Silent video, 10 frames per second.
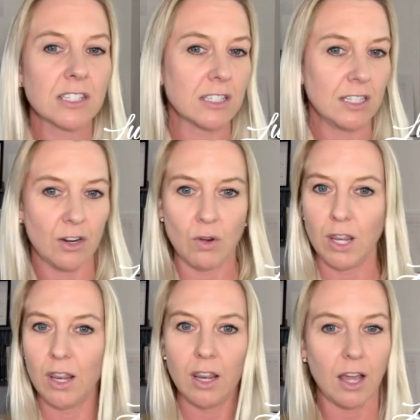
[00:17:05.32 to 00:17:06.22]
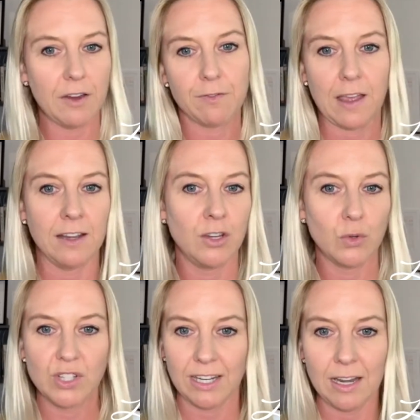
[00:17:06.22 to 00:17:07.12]
you know, life and your
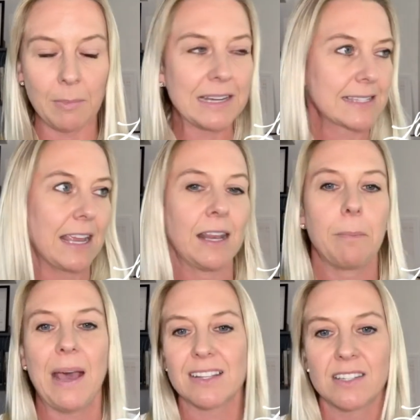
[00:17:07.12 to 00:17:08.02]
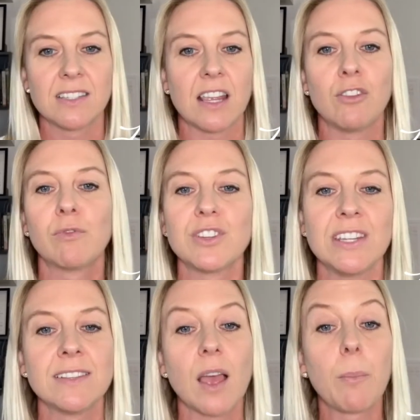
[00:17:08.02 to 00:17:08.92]
dynamics and the patterns and your
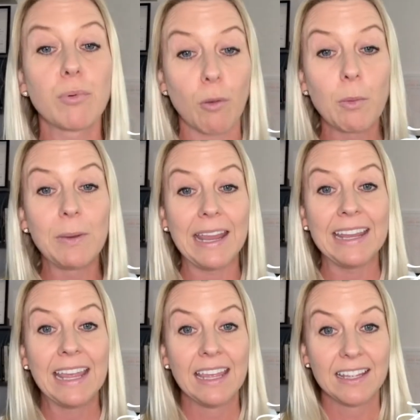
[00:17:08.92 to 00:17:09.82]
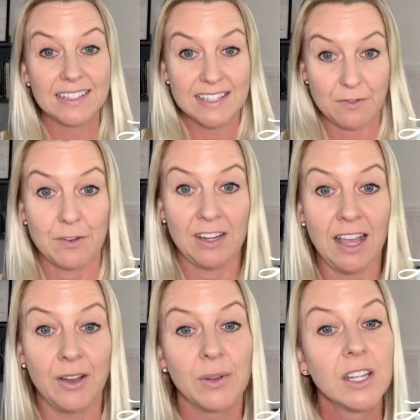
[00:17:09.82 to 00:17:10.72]
routines are probably different
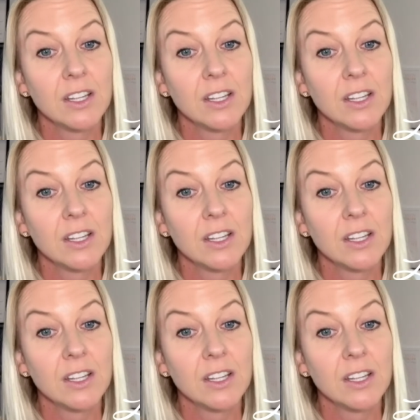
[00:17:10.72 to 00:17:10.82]
now.